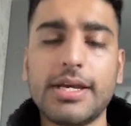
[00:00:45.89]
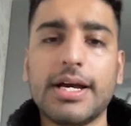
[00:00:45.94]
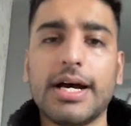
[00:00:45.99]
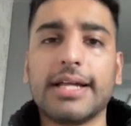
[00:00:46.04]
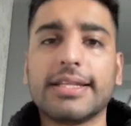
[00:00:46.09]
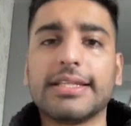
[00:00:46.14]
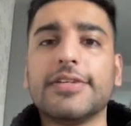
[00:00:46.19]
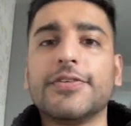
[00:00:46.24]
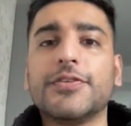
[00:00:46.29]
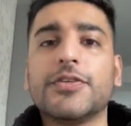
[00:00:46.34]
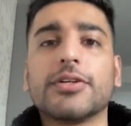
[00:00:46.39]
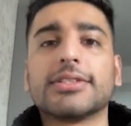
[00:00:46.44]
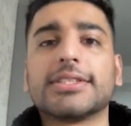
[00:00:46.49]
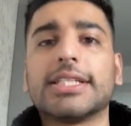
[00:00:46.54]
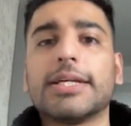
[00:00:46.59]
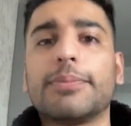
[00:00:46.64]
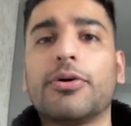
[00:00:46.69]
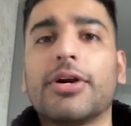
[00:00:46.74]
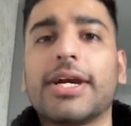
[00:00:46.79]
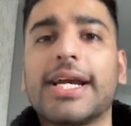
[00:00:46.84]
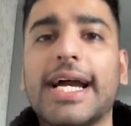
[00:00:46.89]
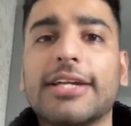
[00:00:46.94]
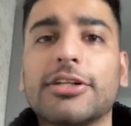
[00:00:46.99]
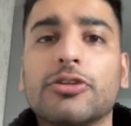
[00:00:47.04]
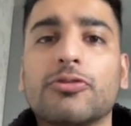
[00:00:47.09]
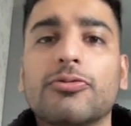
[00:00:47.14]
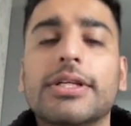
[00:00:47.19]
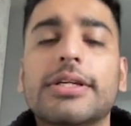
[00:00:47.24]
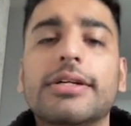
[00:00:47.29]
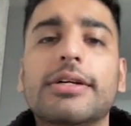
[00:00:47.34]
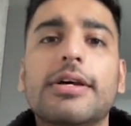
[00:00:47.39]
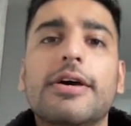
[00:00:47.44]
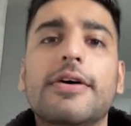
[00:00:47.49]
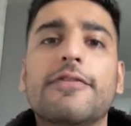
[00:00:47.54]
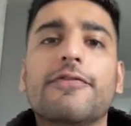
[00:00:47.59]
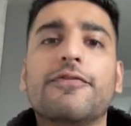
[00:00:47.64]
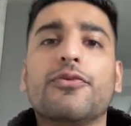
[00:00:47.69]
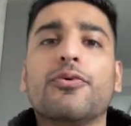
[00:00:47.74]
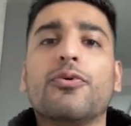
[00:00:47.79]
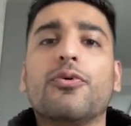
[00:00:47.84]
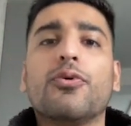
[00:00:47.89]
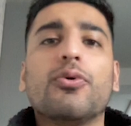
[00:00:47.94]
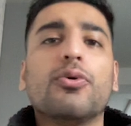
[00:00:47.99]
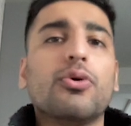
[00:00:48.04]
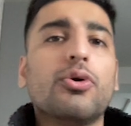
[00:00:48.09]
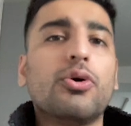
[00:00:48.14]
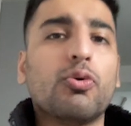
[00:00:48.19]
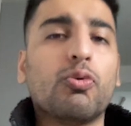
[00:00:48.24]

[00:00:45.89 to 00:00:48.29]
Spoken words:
and then you've got a separate category for